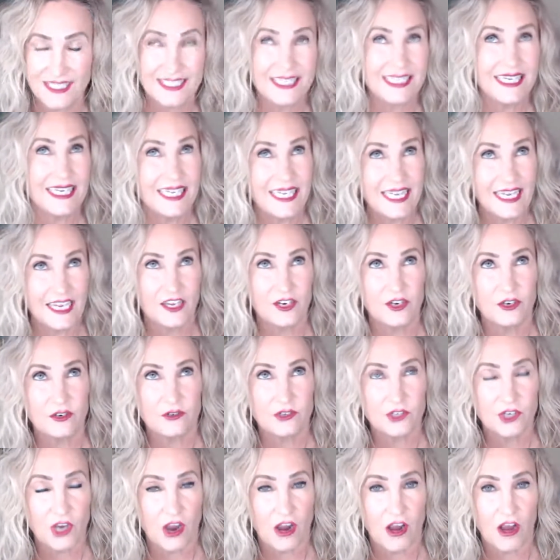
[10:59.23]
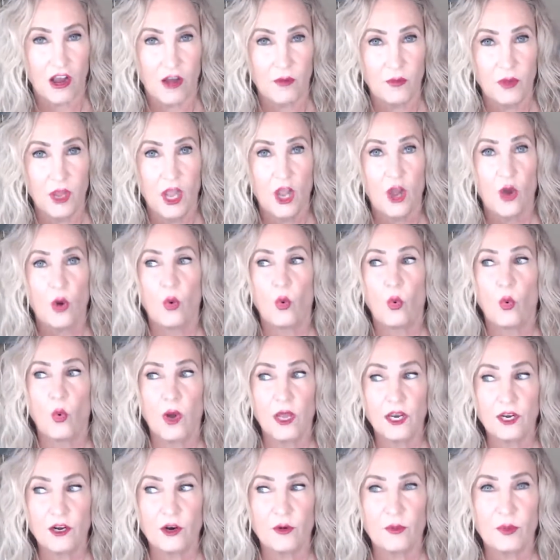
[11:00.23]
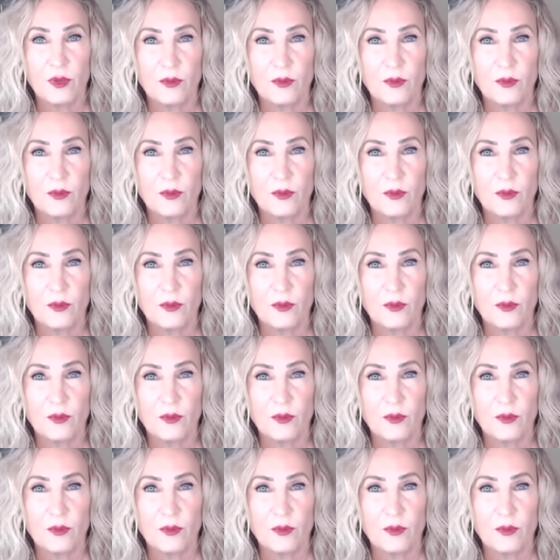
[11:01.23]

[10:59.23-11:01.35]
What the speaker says: seeking a new job, what are